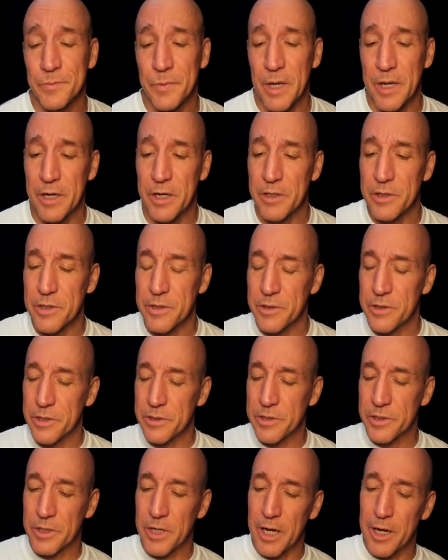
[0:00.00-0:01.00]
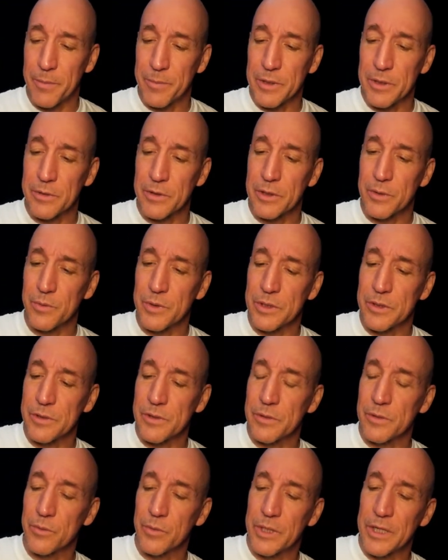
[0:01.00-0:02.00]
And at this time, the only ones
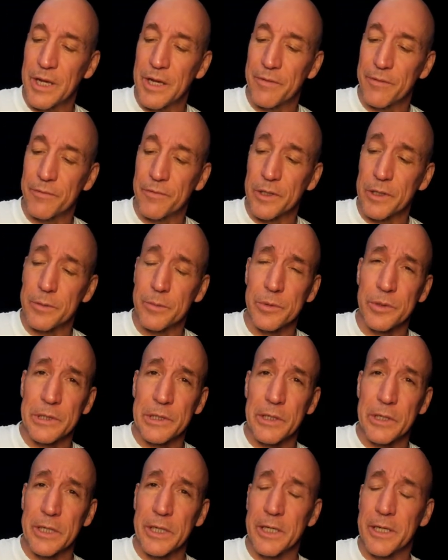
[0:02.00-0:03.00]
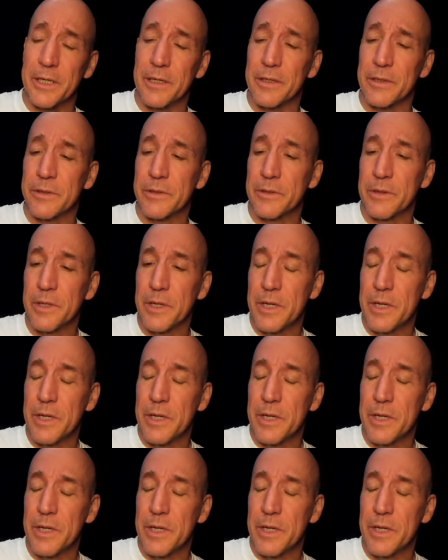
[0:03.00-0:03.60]
that we have available in our kit is